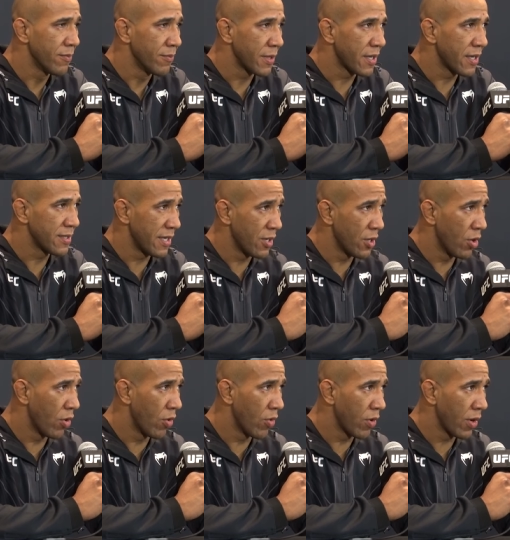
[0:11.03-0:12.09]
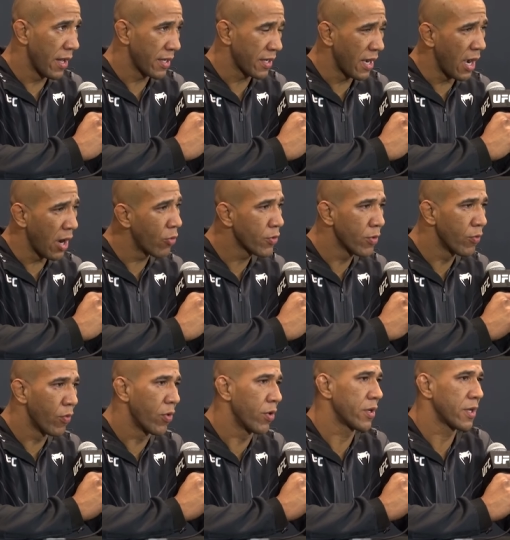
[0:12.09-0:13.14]
because I know like how we're
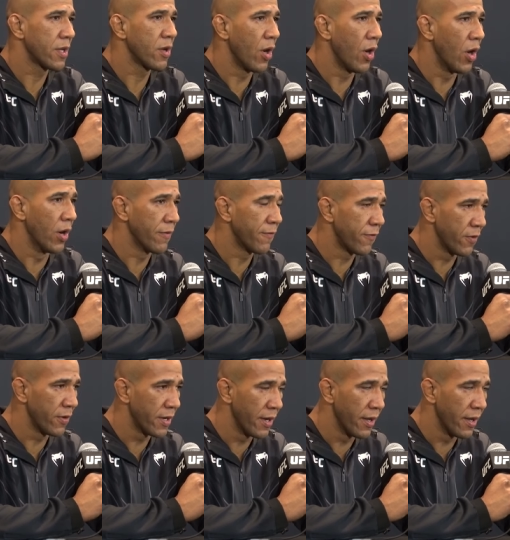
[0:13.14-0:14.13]
working hard for